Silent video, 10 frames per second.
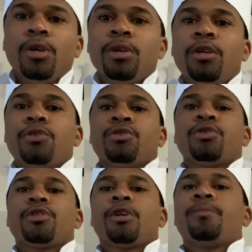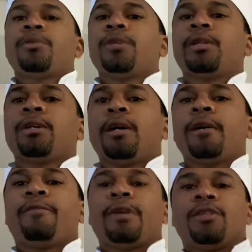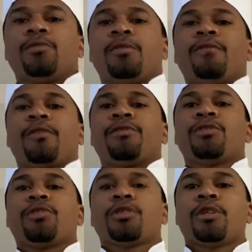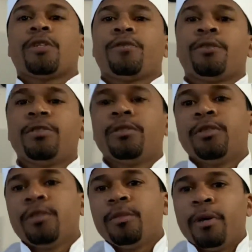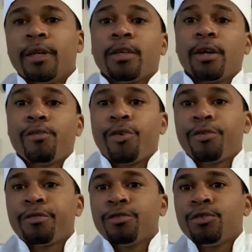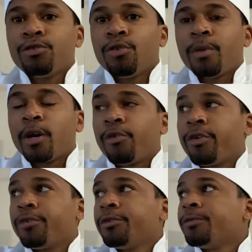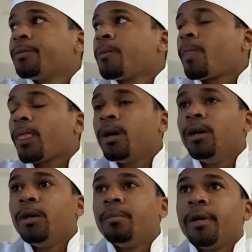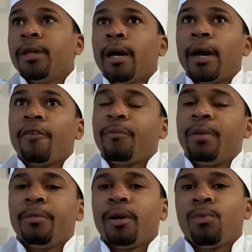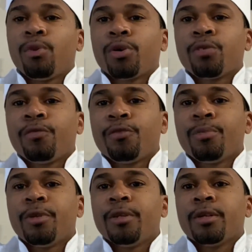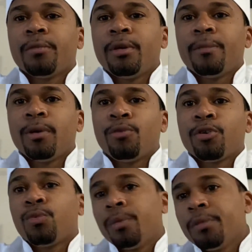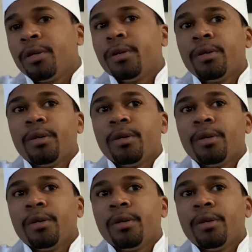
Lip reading: They're just steps that I found to be very successful in my career, throughout my career. And I have people that work for me, the people that work with me,